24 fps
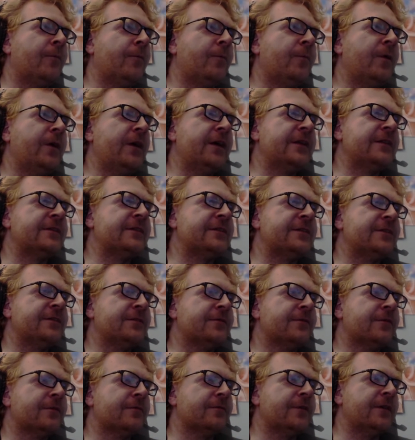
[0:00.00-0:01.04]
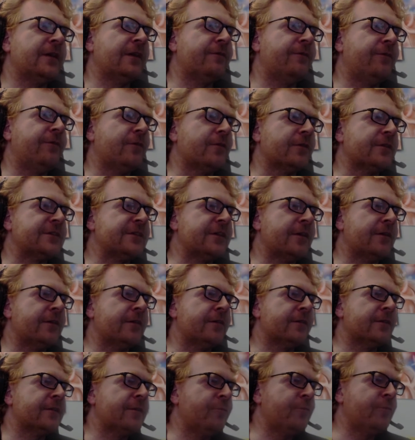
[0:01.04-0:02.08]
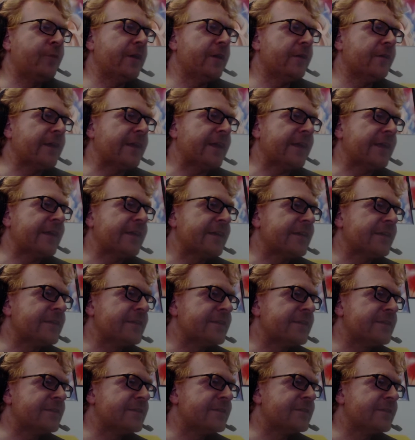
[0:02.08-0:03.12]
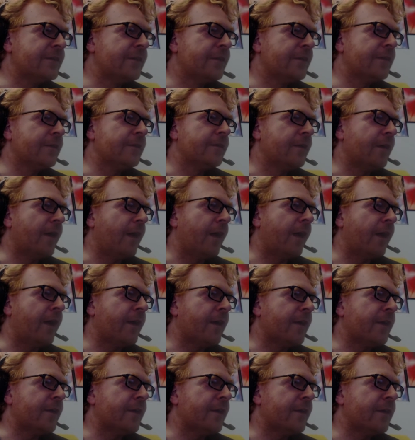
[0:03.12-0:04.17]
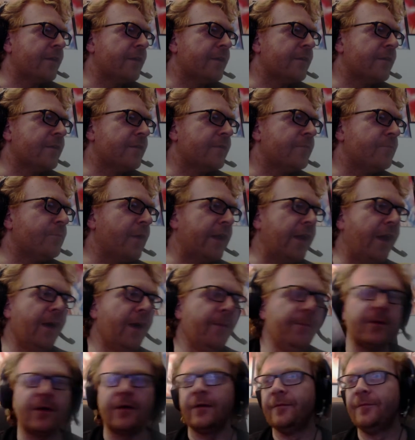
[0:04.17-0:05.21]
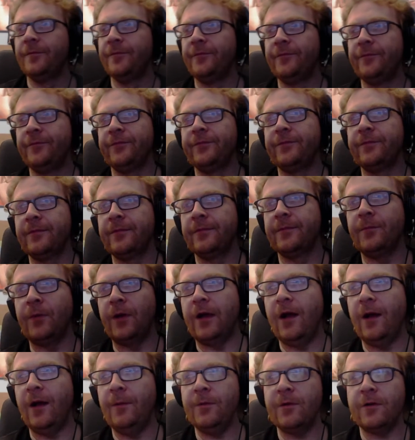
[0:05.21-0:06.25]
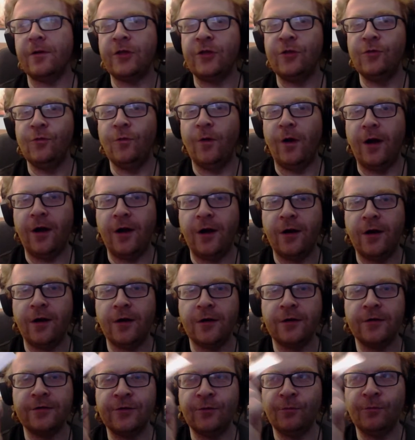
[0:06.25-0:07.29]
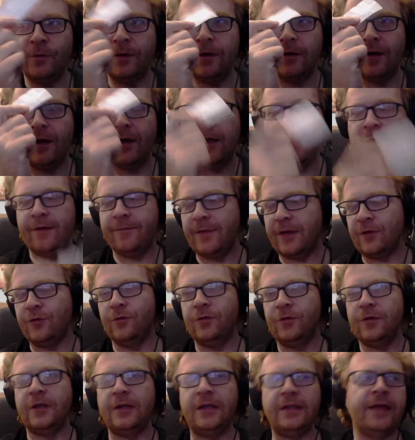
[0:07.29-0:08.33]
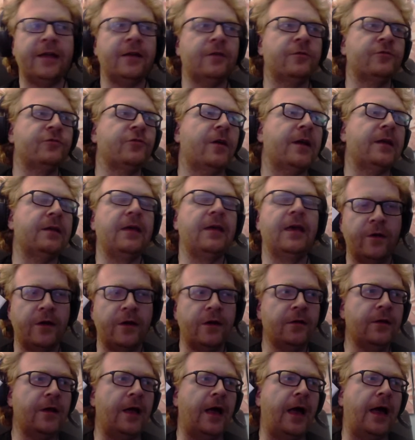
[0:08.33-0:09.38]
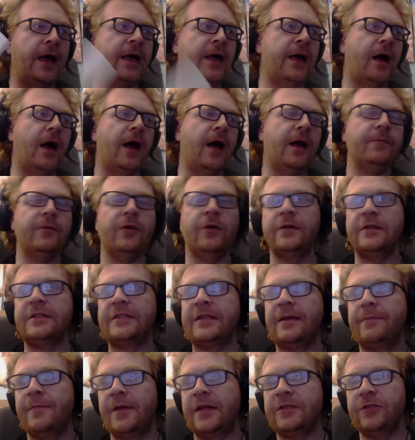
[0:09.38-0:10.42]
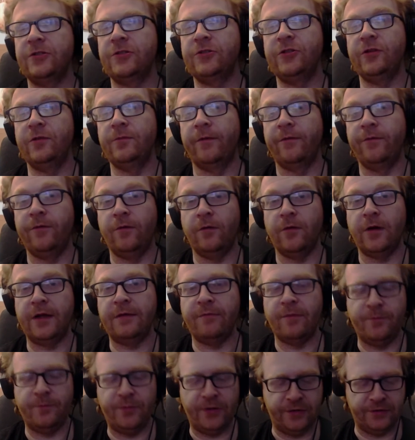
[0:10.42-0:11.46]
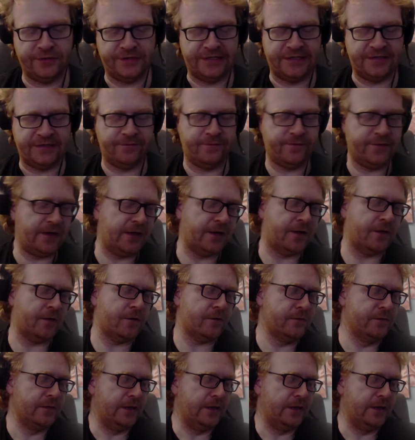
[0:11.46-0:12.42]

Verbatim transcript: One, two, three, four. So the winner is uh, Brett Hopper. Brett Hopper, you are the winner of my cool little Lego drawing. Uh, I'm going to message you before I even post this video.